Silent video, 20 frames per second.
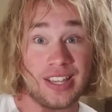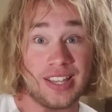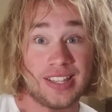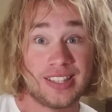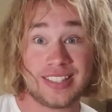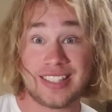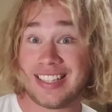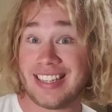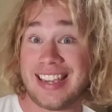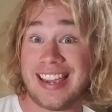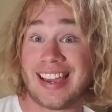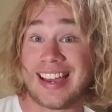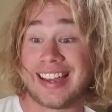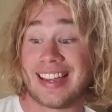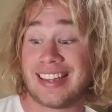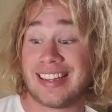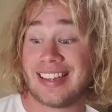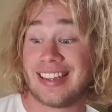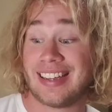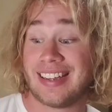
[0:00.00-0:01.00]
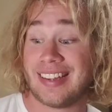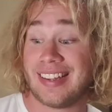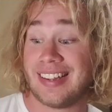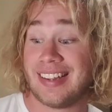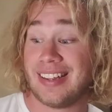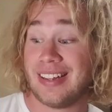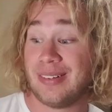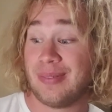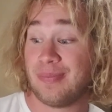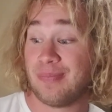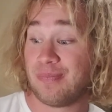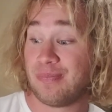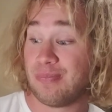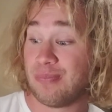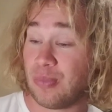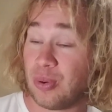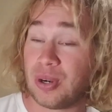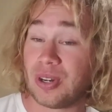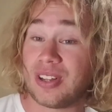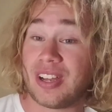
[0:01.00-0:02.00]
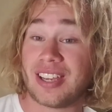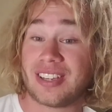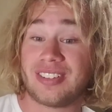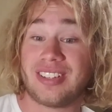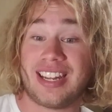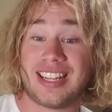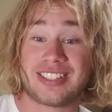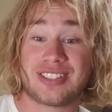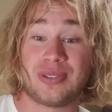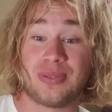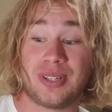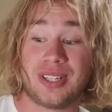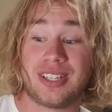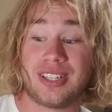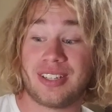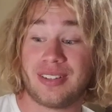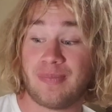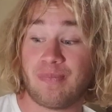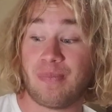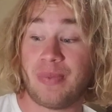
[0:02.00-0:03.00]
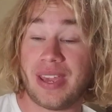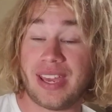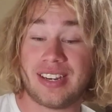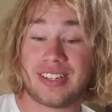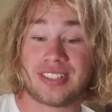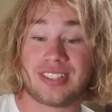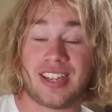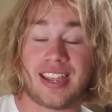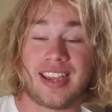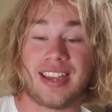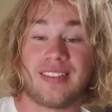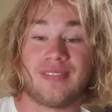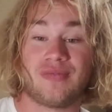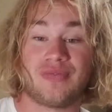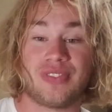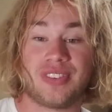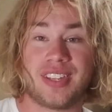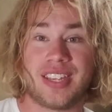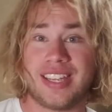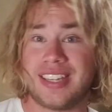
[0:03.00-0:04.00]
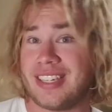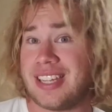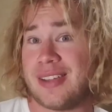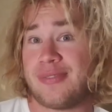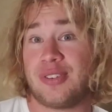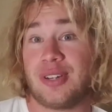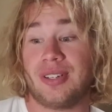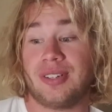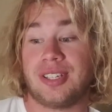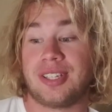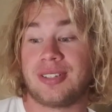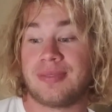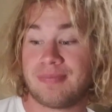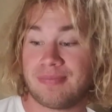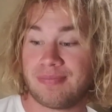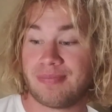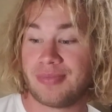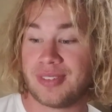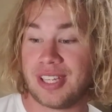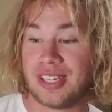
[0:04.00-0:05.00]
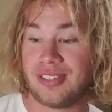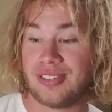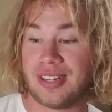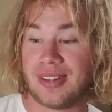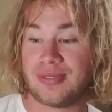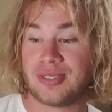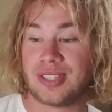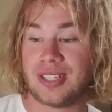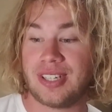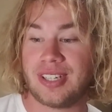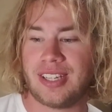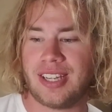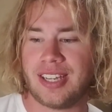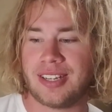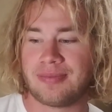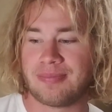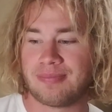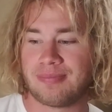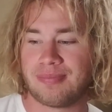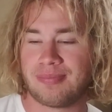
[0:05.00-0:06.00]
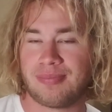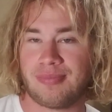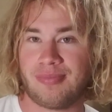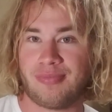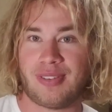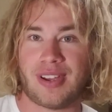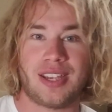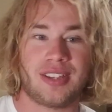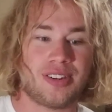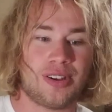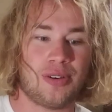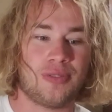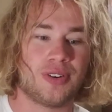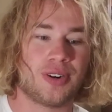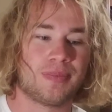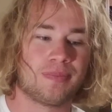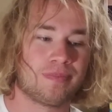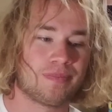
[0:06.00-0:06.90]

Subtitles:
So yeah, more than likely that's going to banish that indefinitely. And you'll never see it again. Fight over.